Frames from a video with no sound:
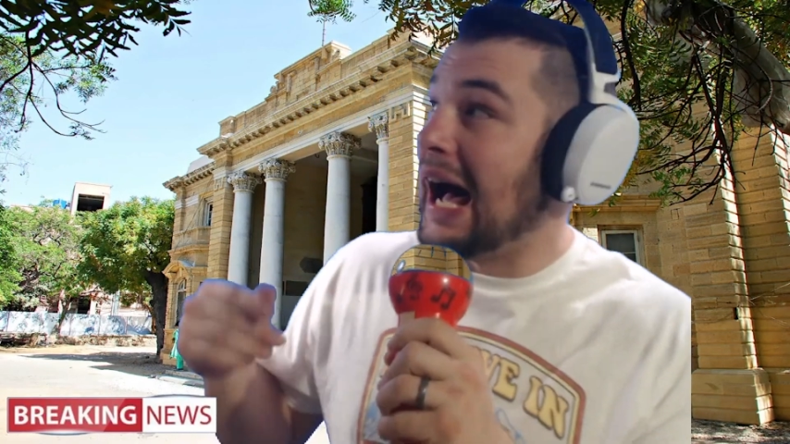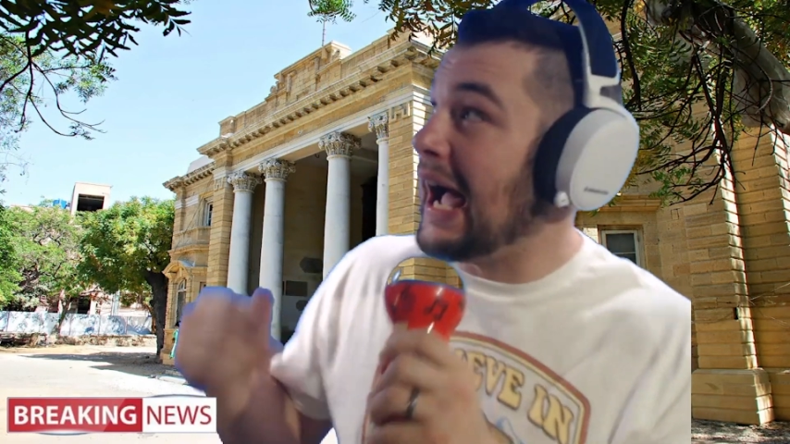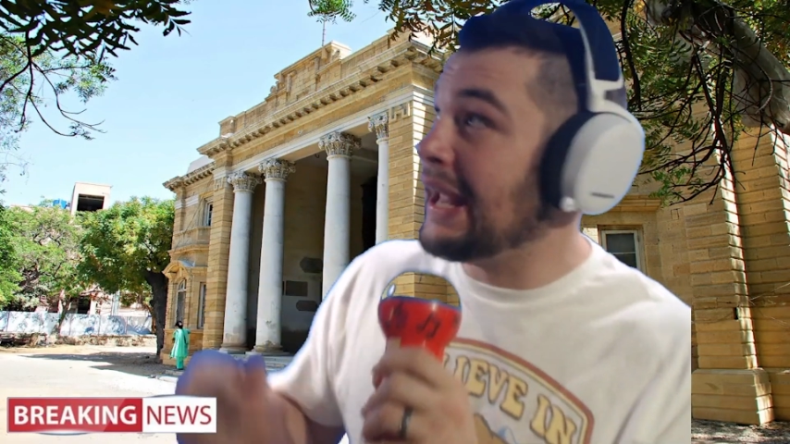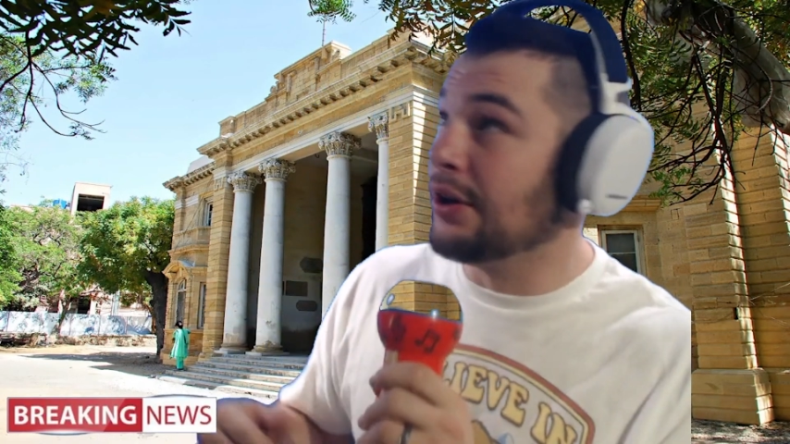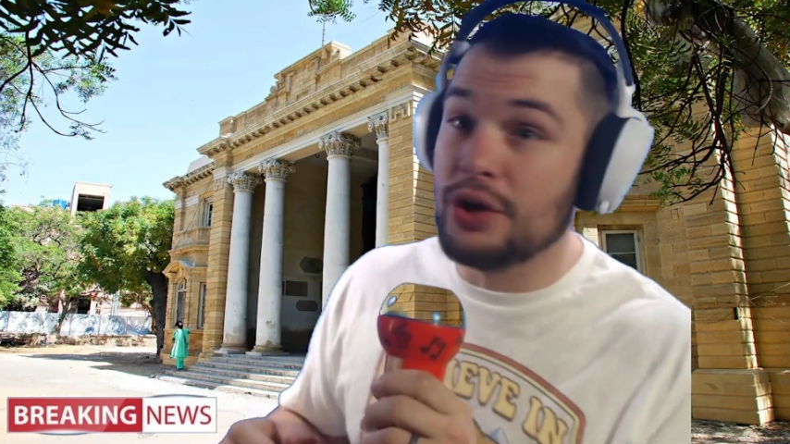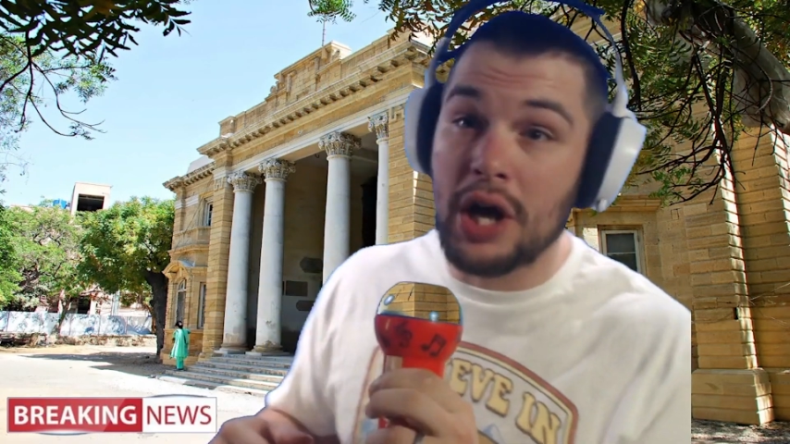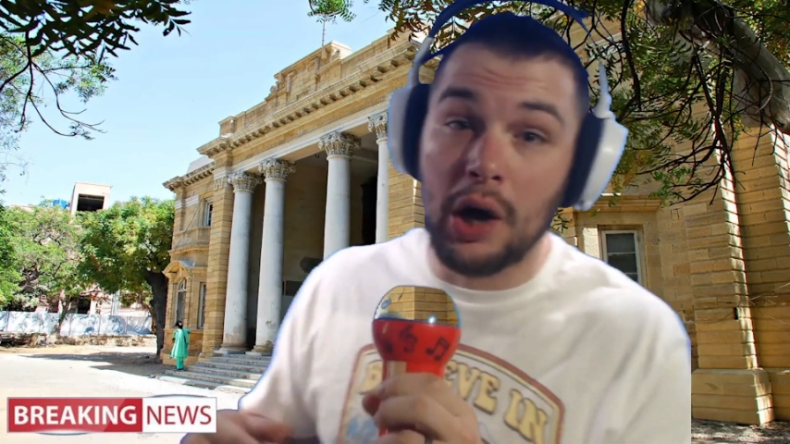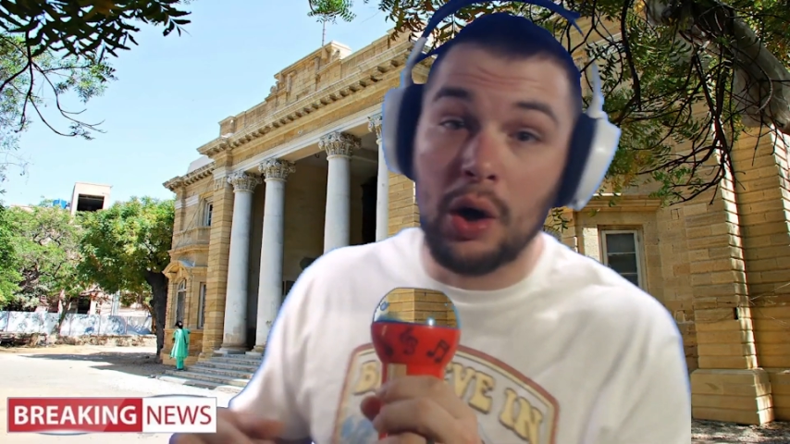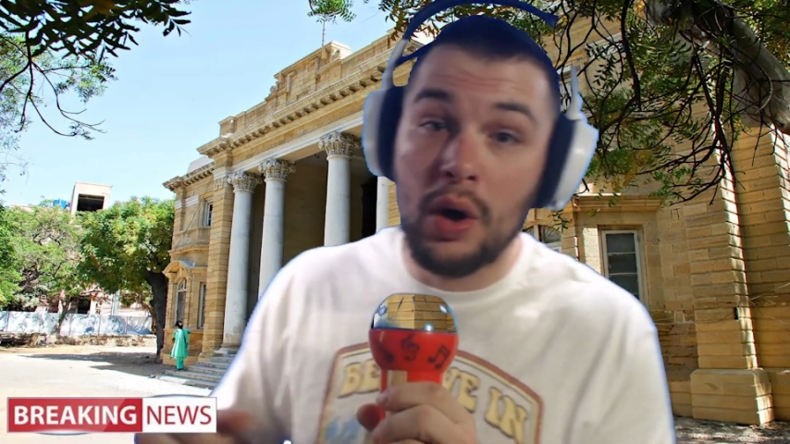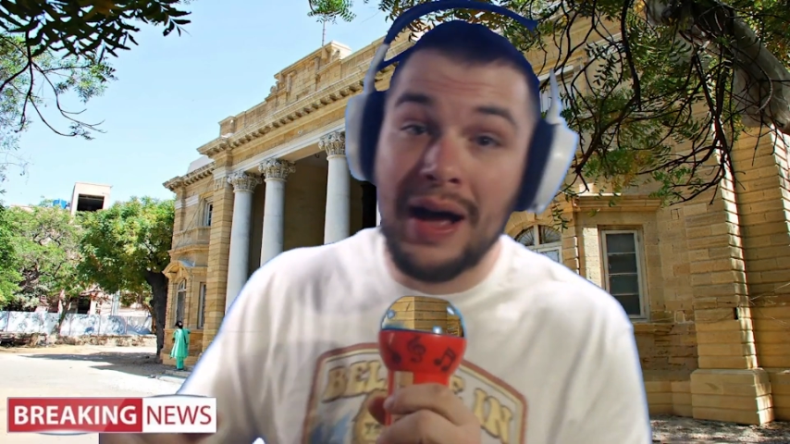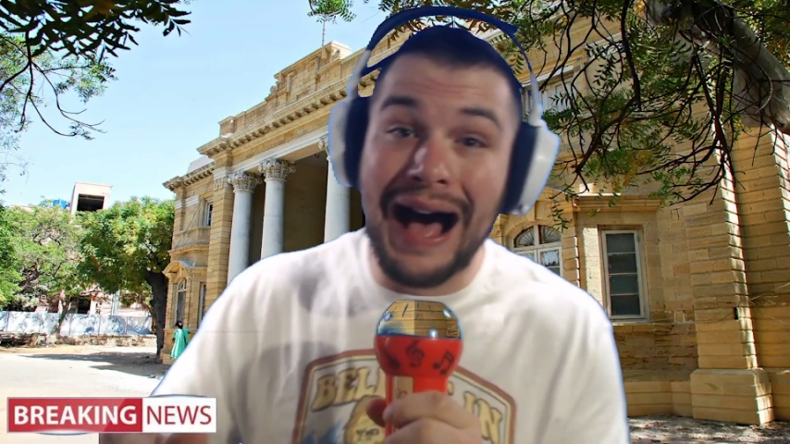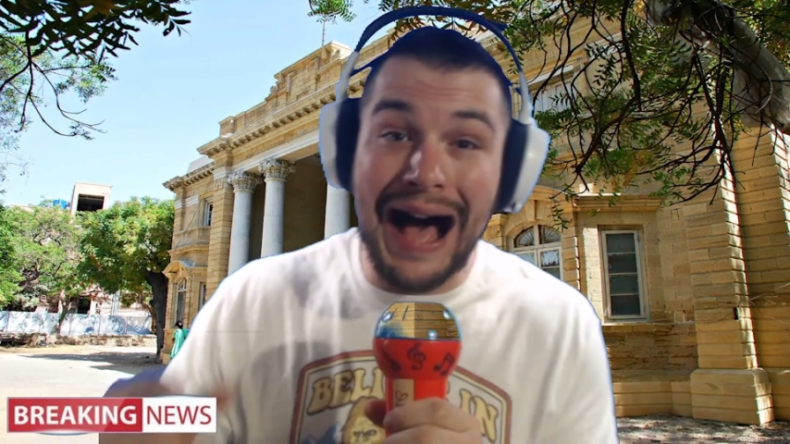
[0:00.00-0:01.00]
I don't
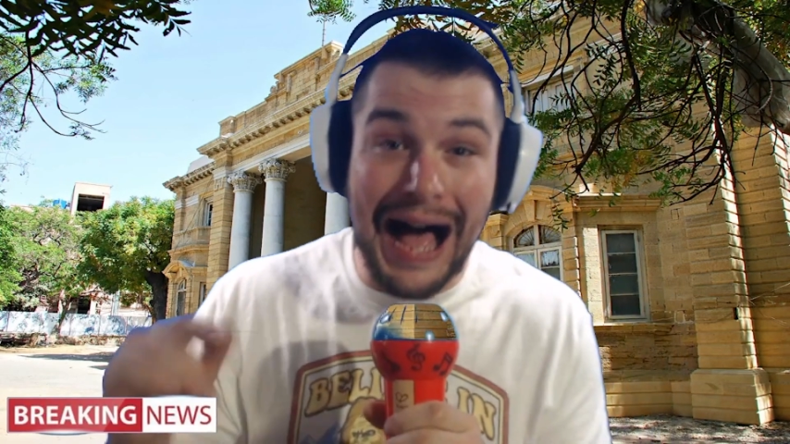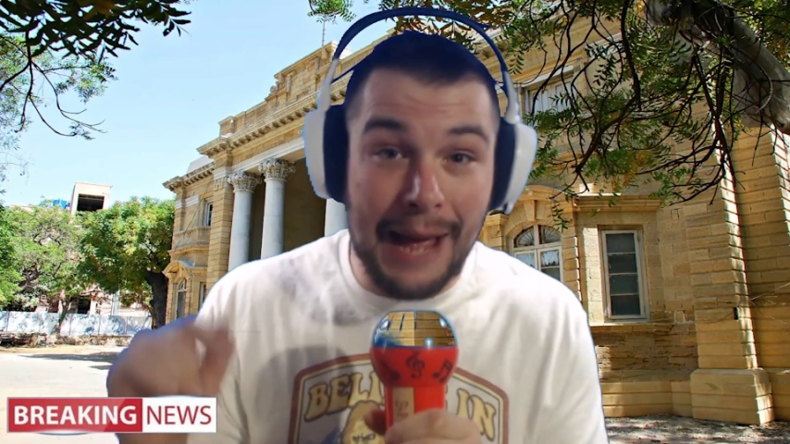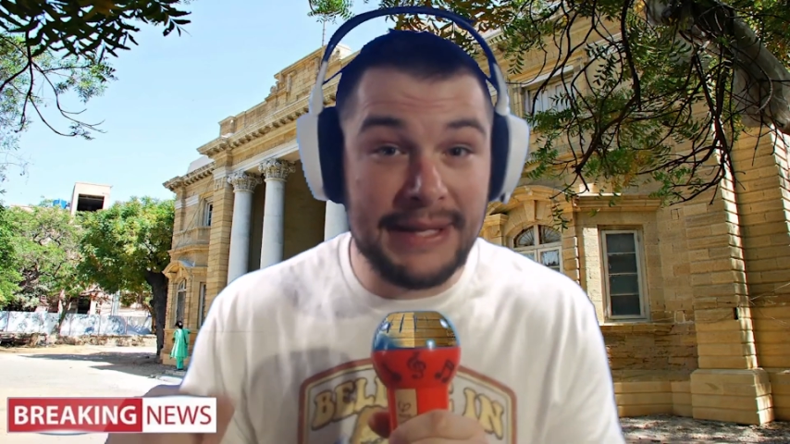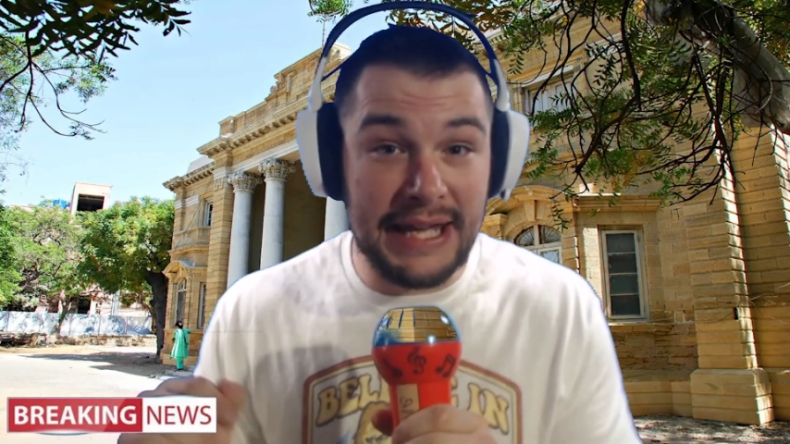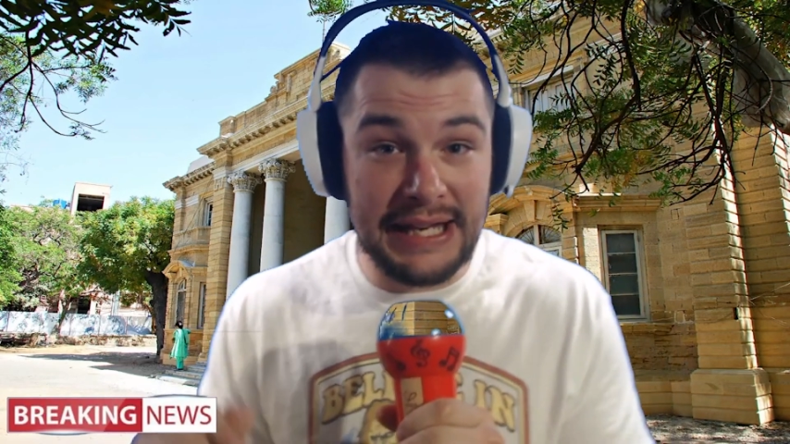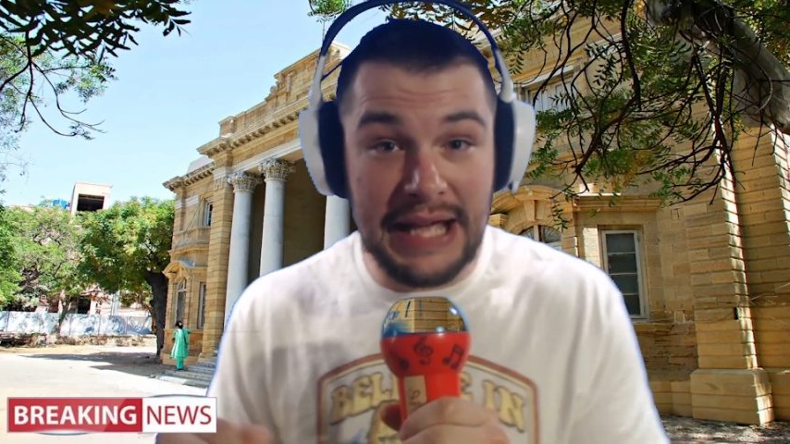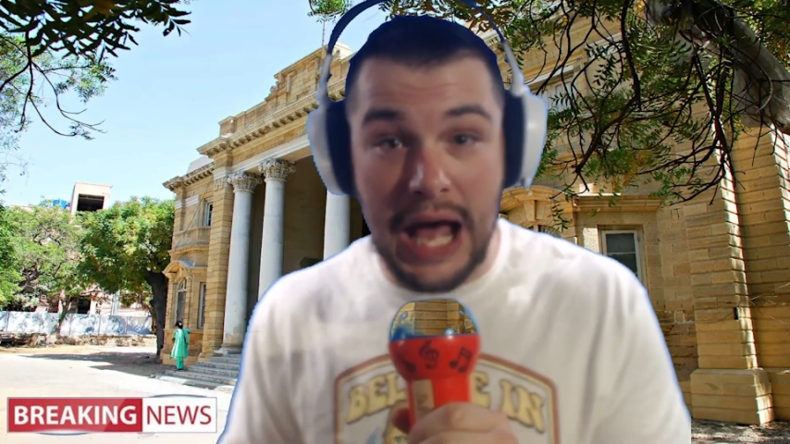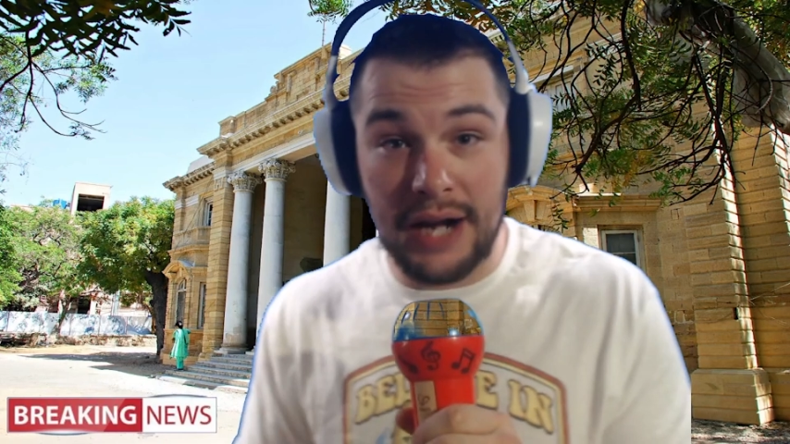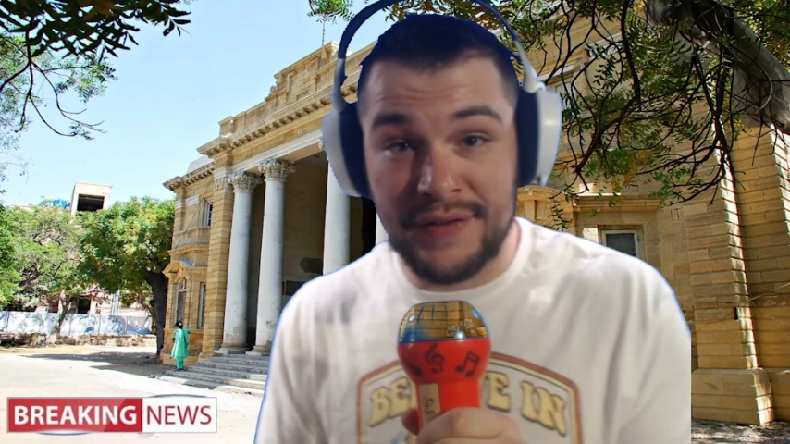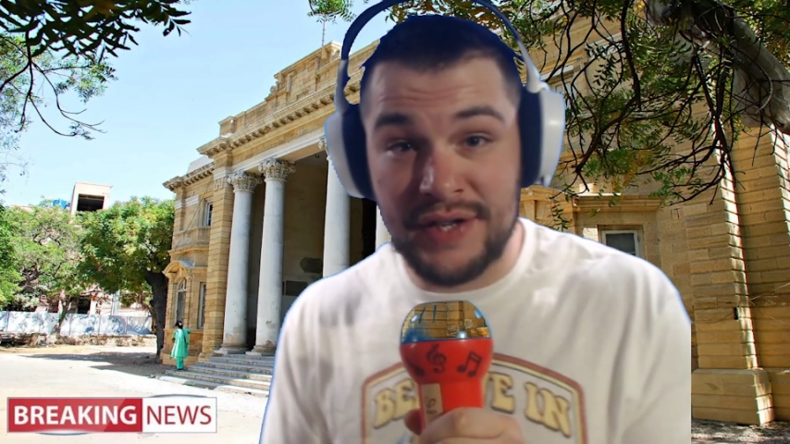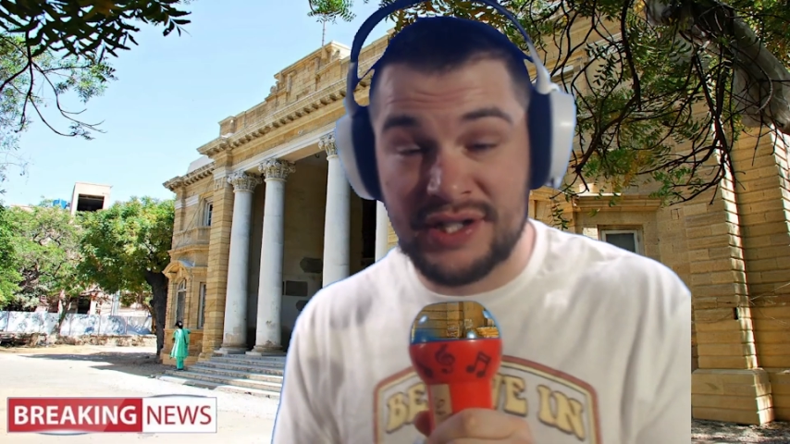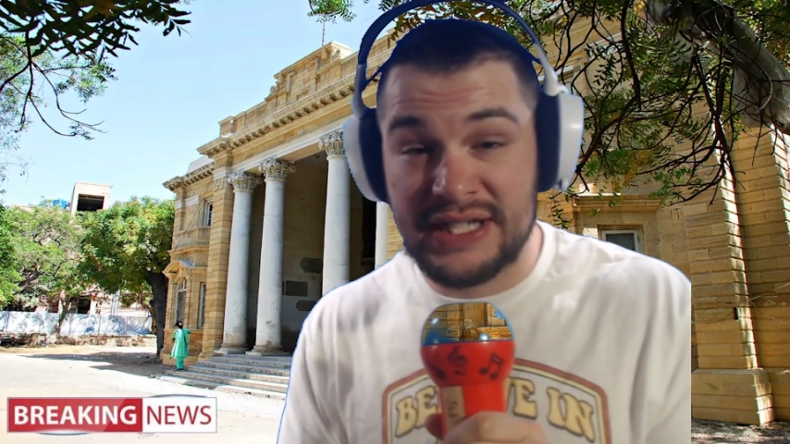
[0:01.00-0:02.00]
know. I'm getting
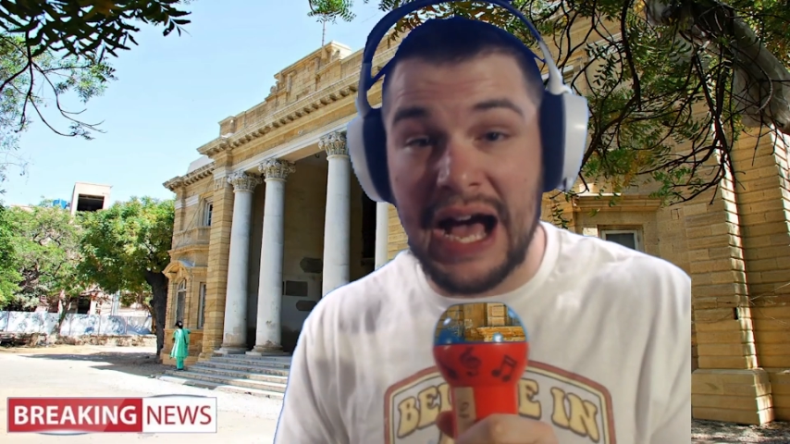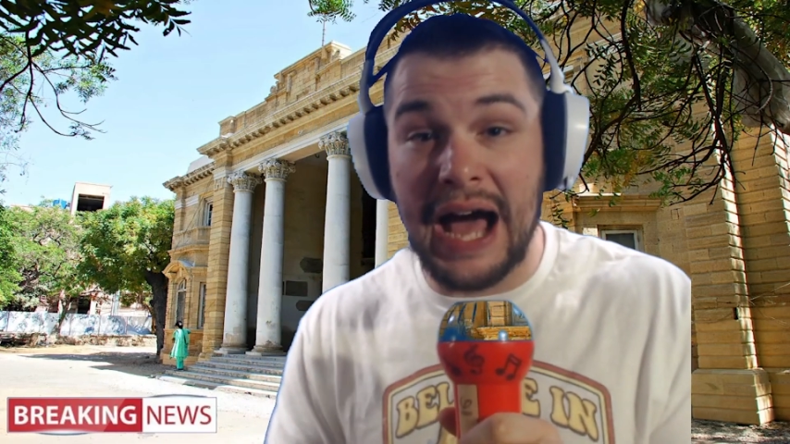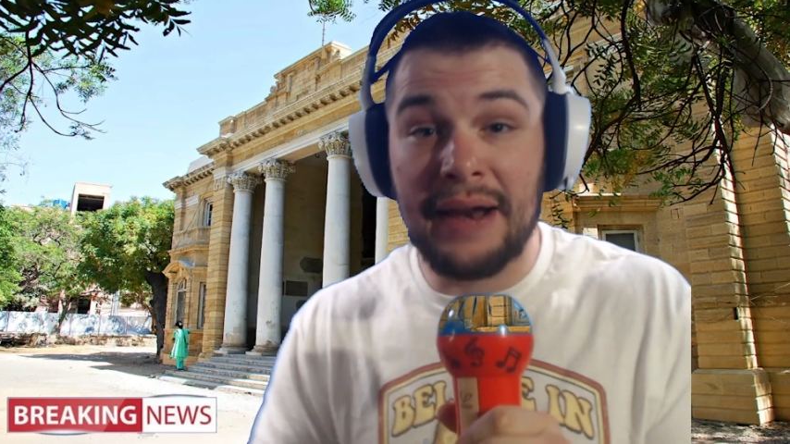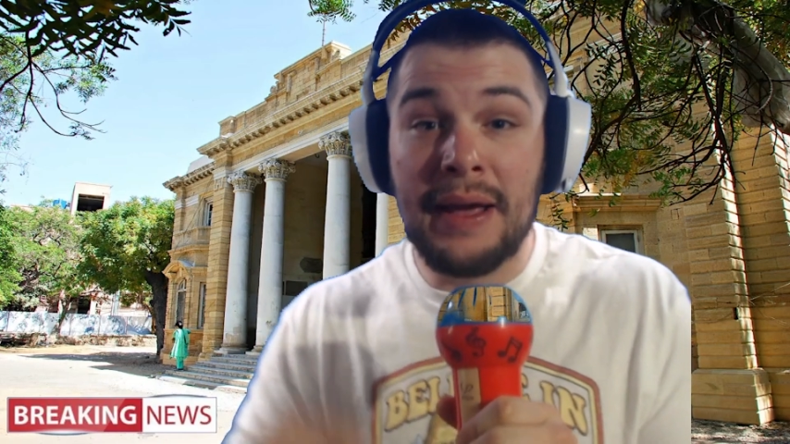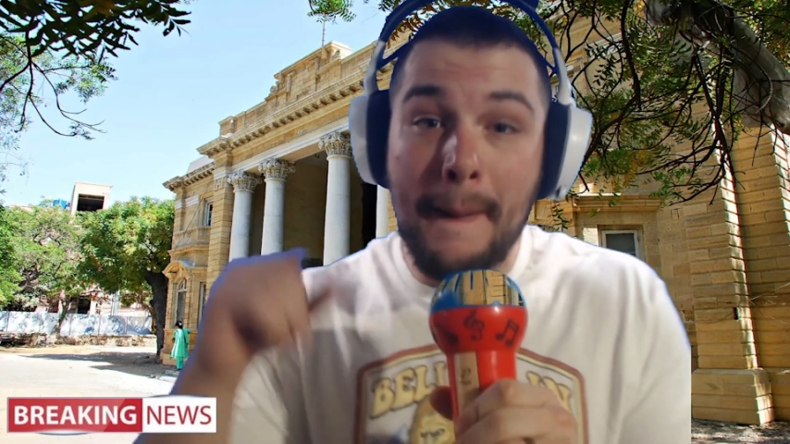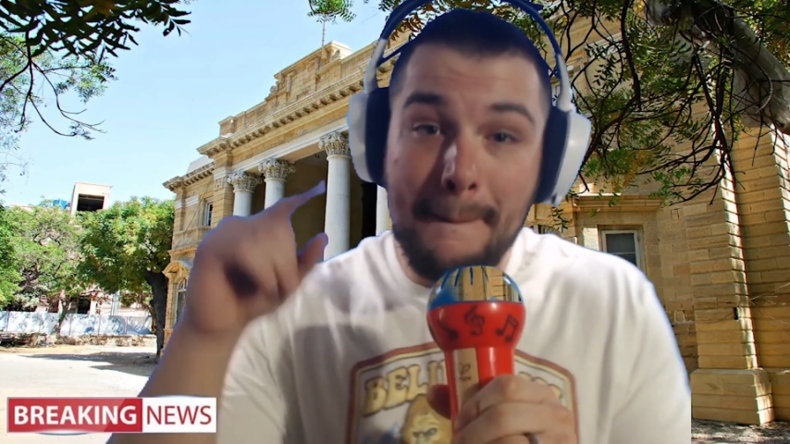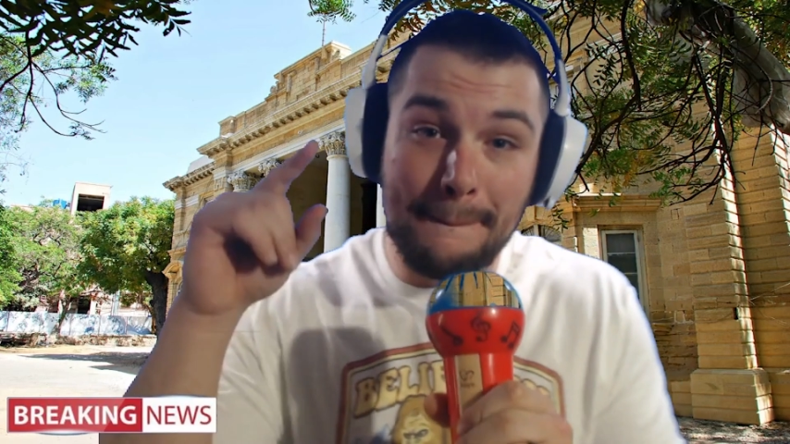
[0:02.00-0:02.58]
out of here, Scott.